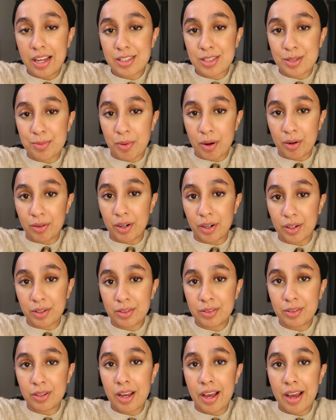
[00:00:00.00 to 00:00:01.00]

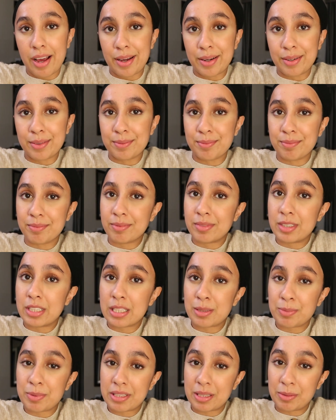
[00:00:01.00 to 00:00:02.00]
tomorrow um,
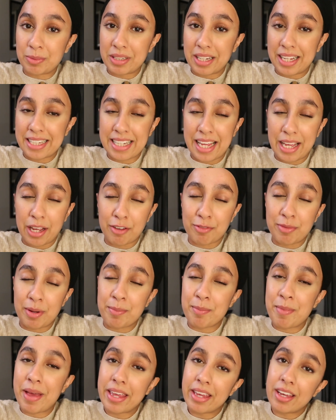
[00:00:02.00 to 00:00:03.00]
just because I'm gonna like take off my
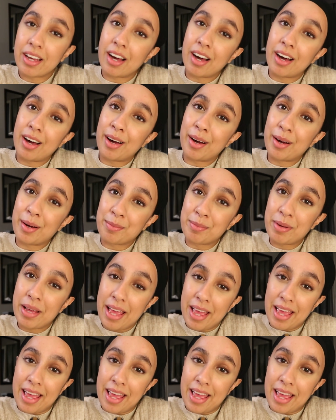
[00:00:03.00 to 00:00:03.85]
makeup